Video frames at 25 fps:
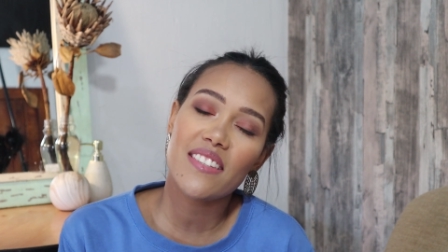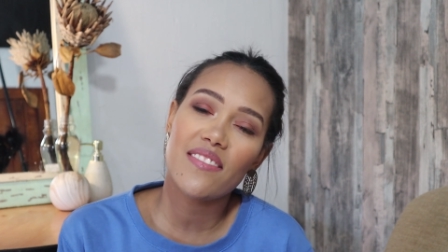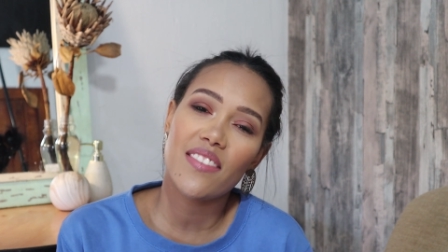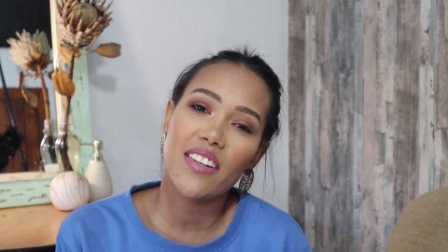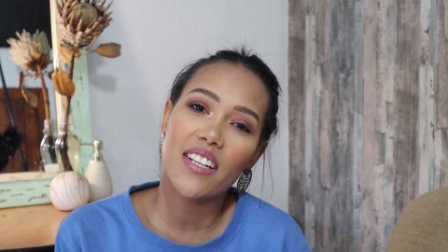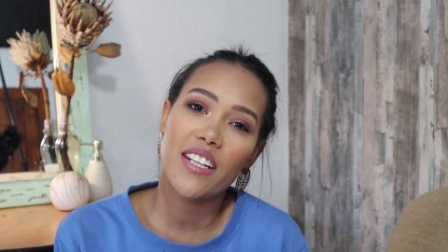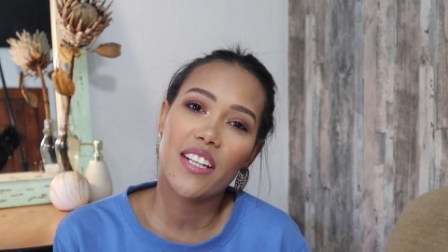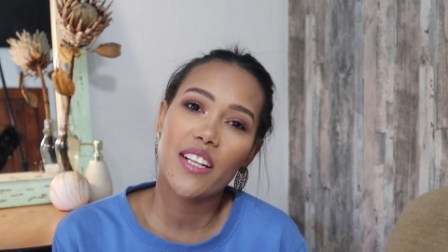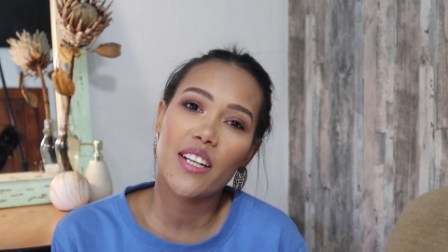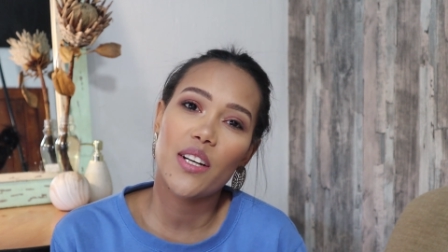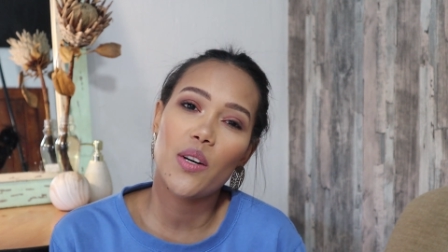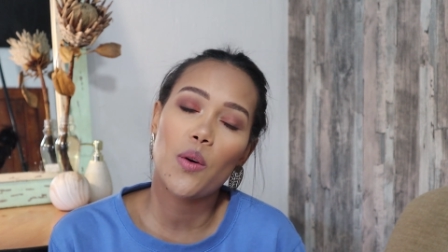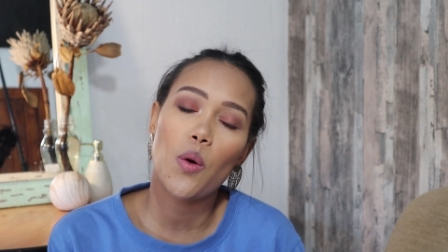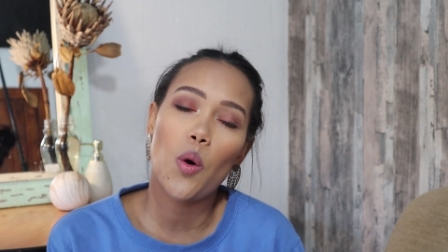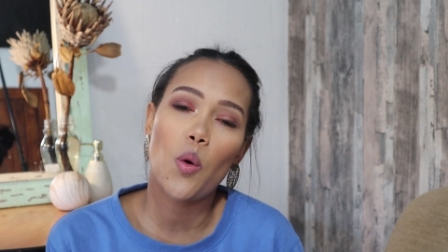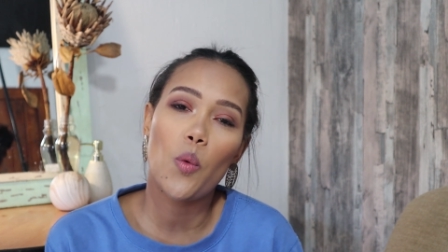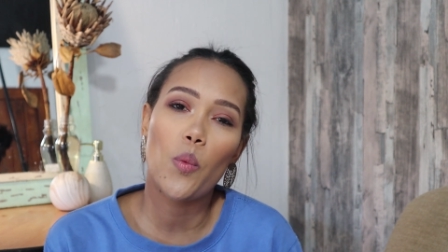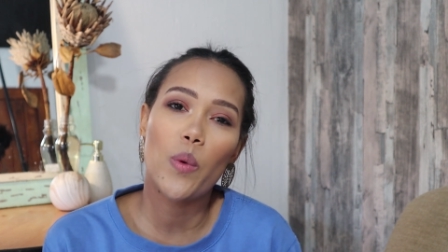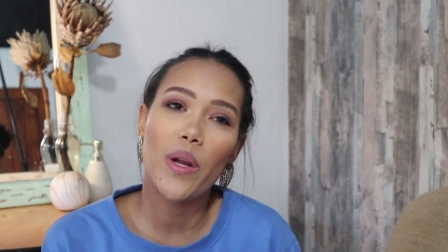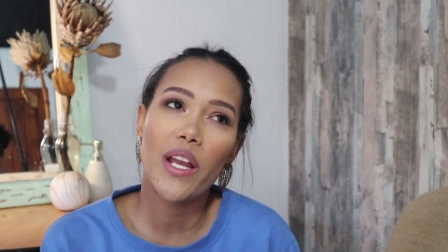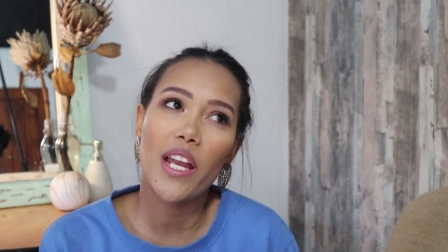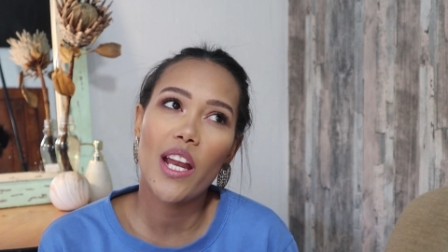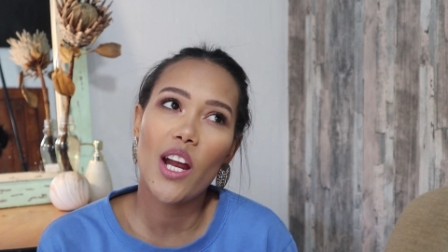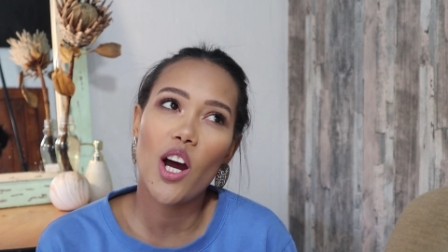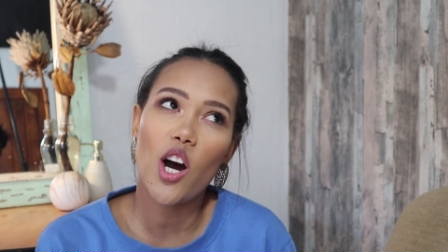video
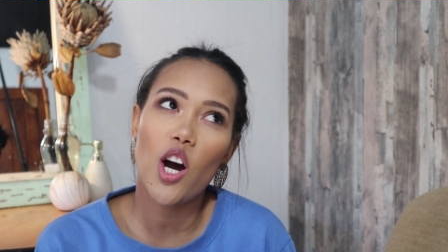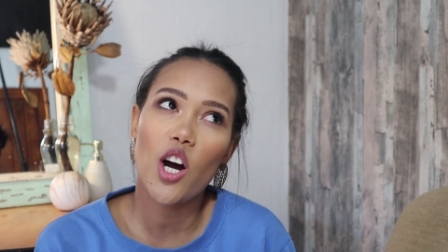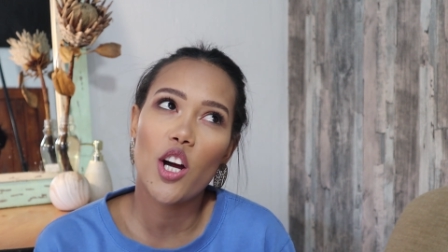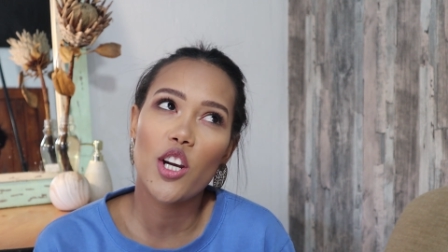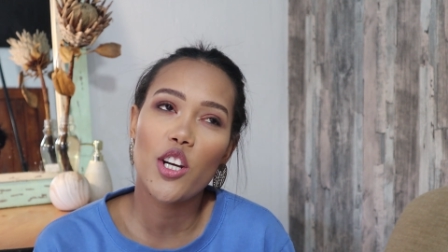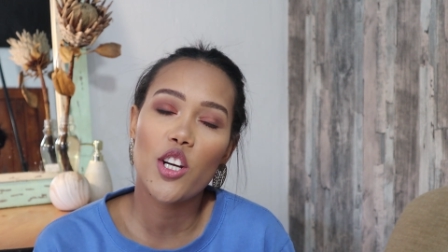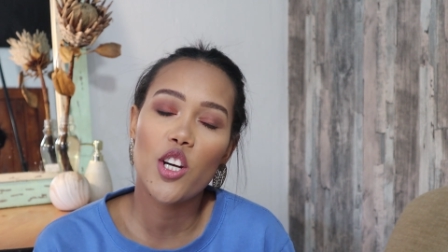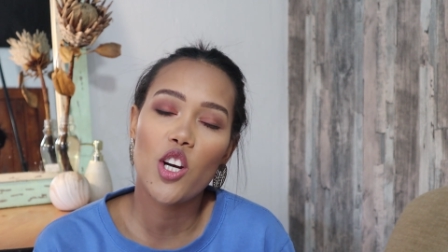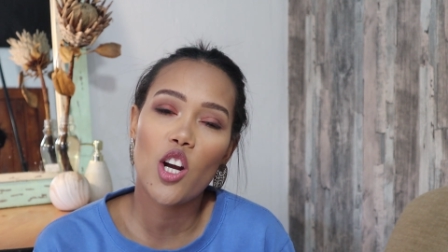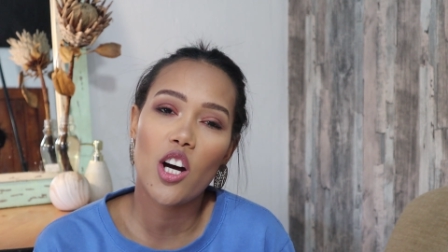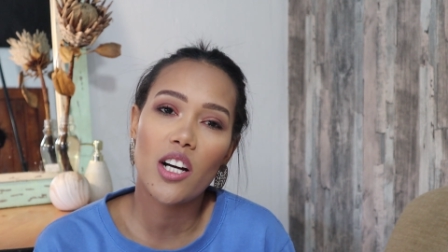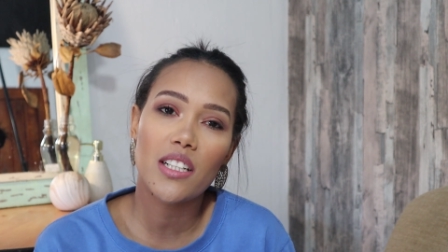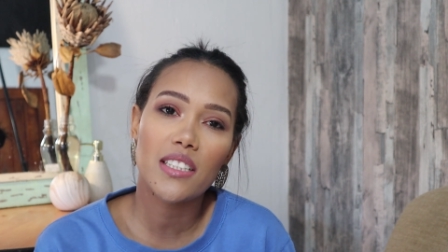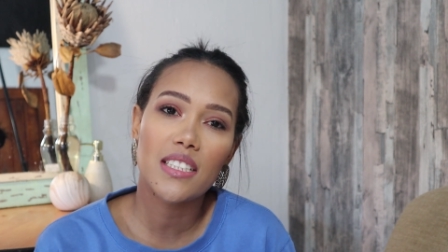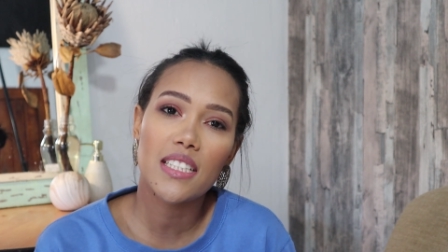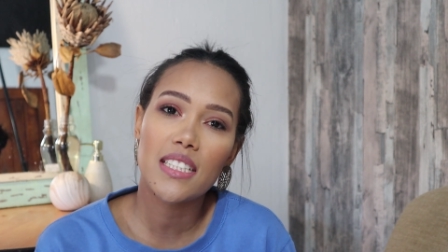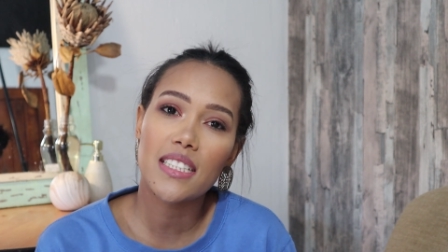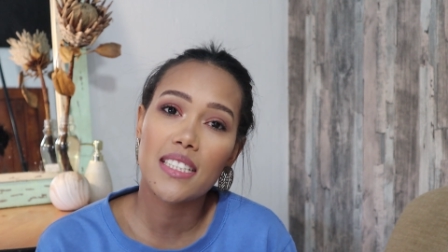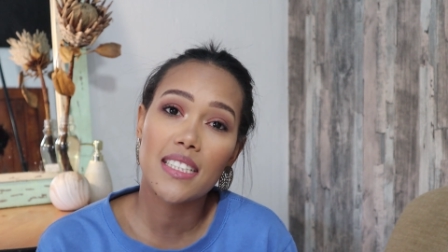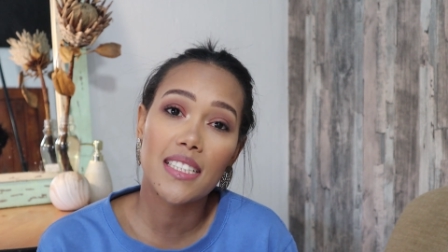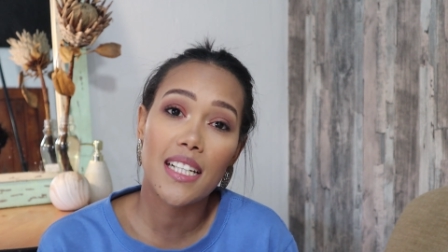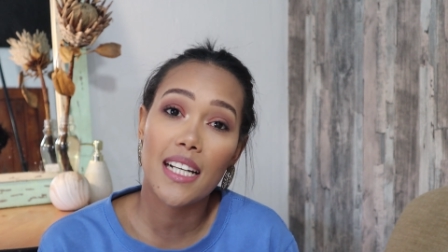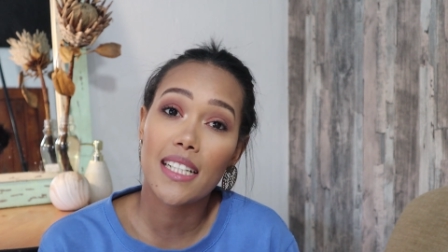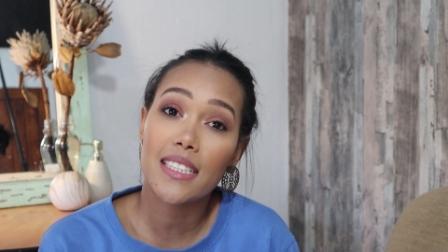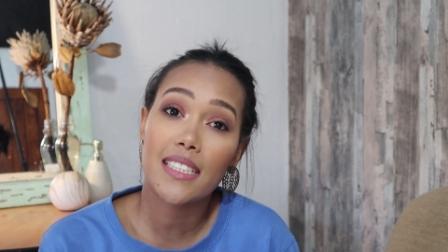we are not
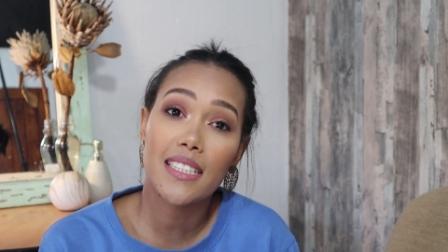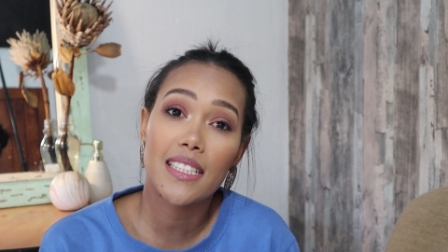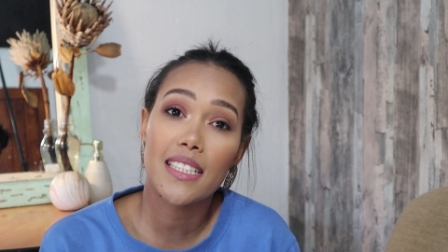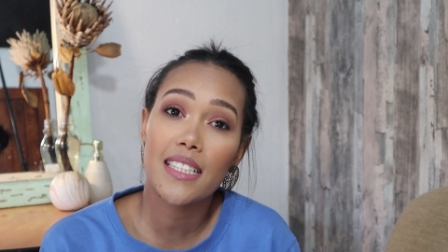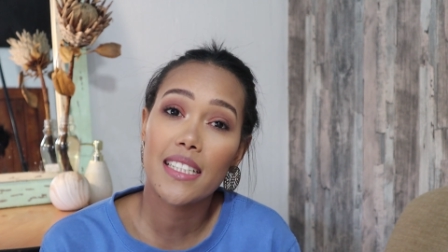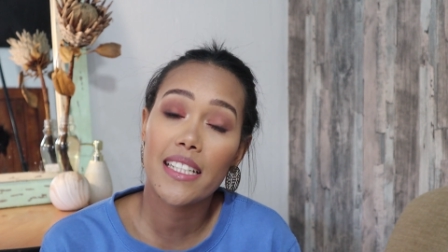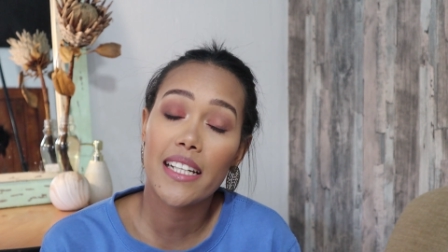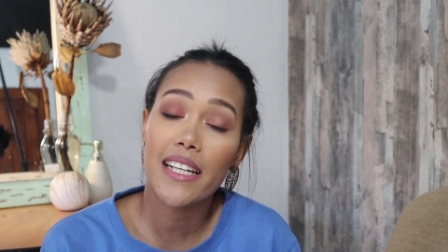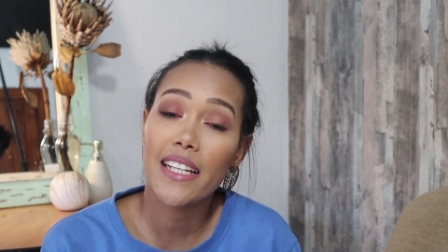discussing